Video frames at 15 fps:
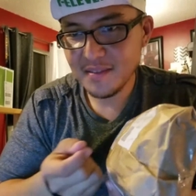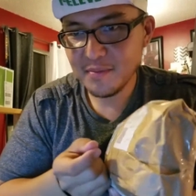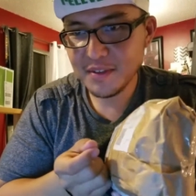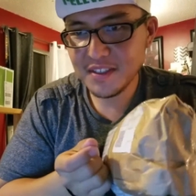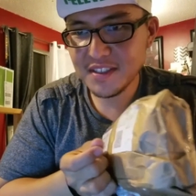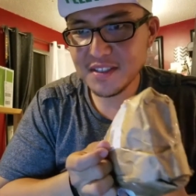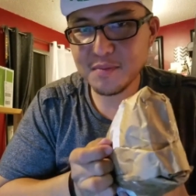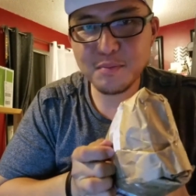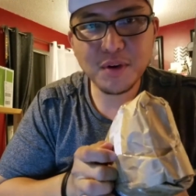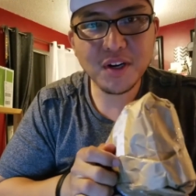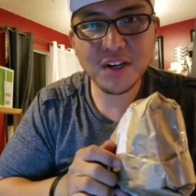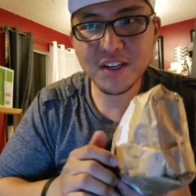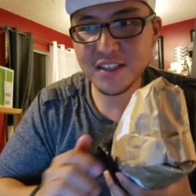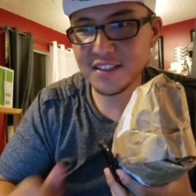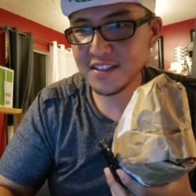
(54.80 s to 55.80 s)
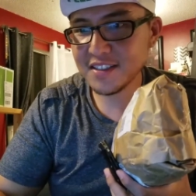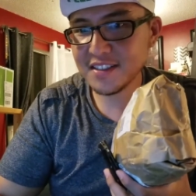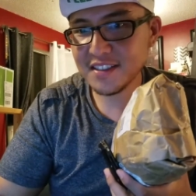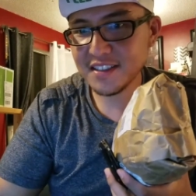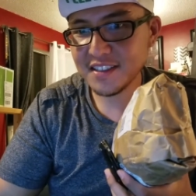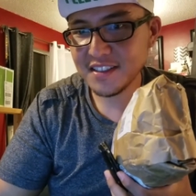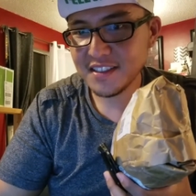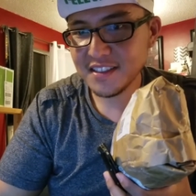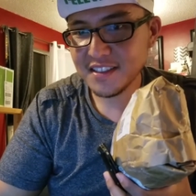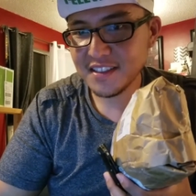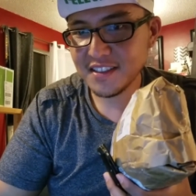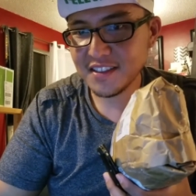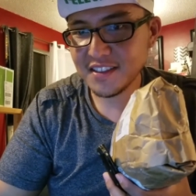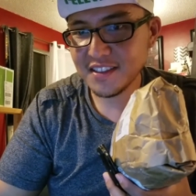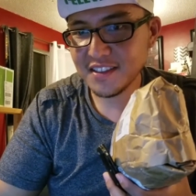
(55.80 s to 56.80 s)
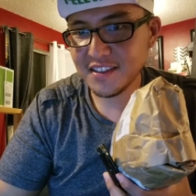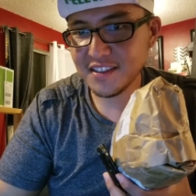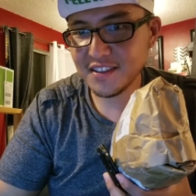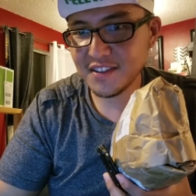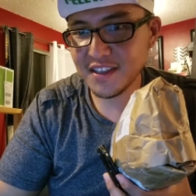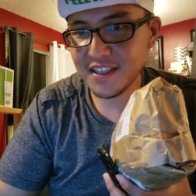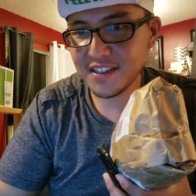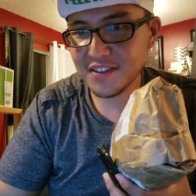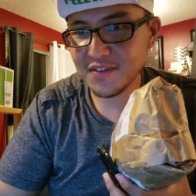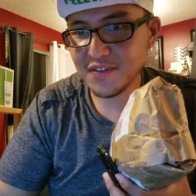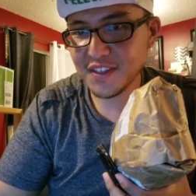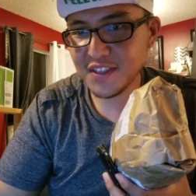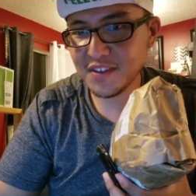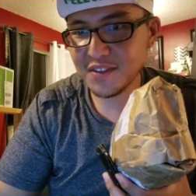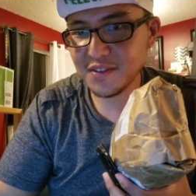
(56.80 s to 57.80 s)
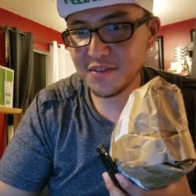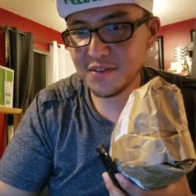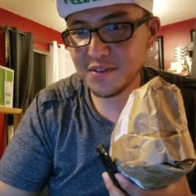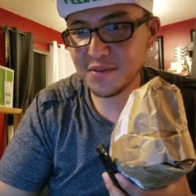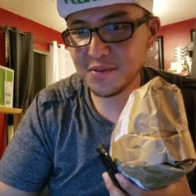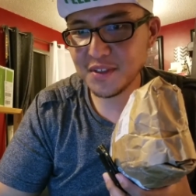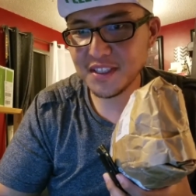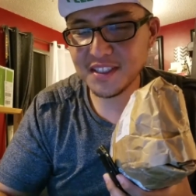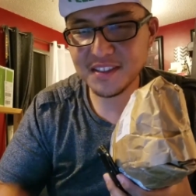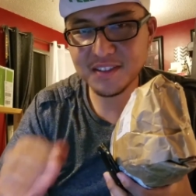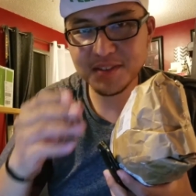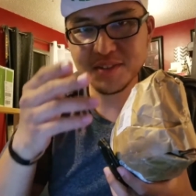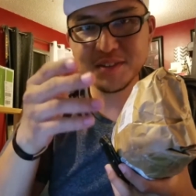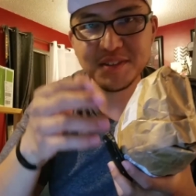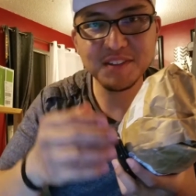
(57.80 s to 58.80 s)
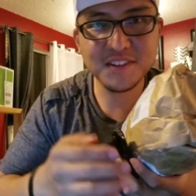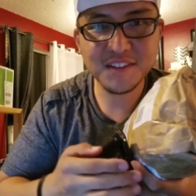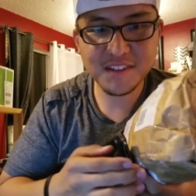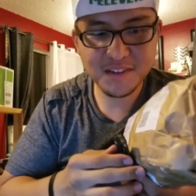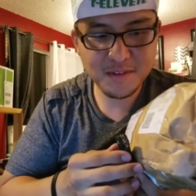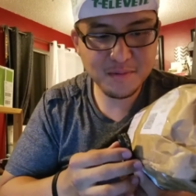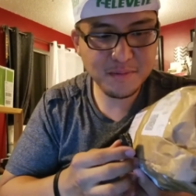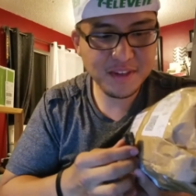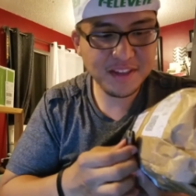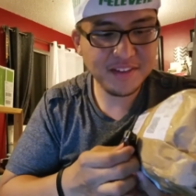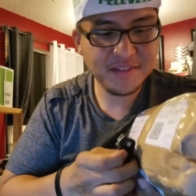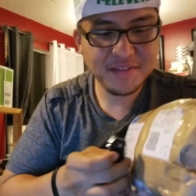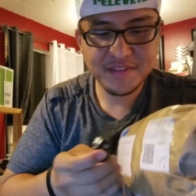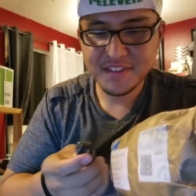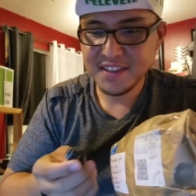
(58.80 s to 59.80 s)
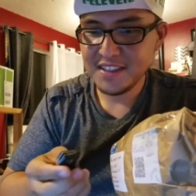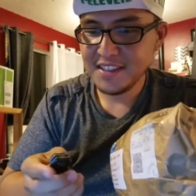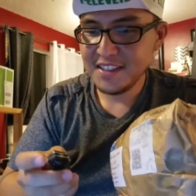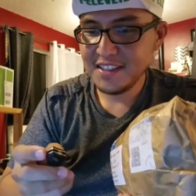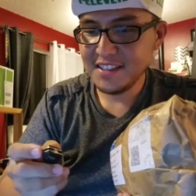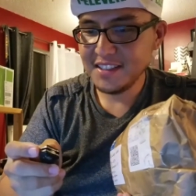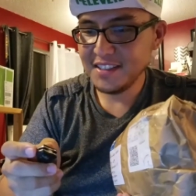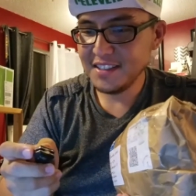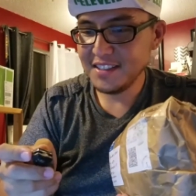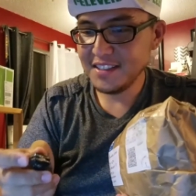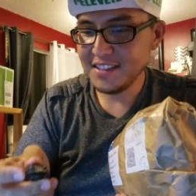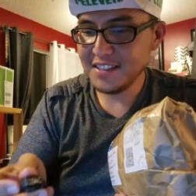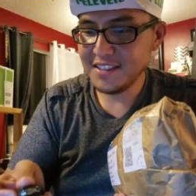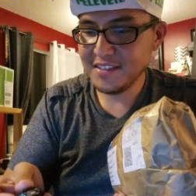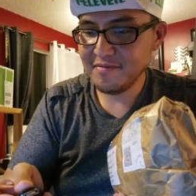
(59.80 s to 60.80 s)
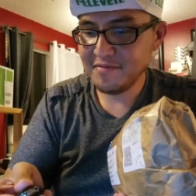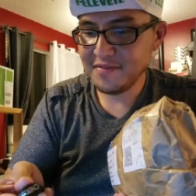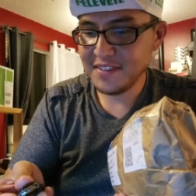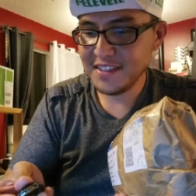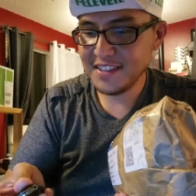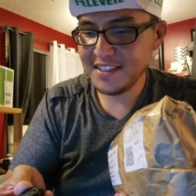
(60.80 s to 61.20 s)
Let me just pause Grant's video for a while so you could hear me. Um,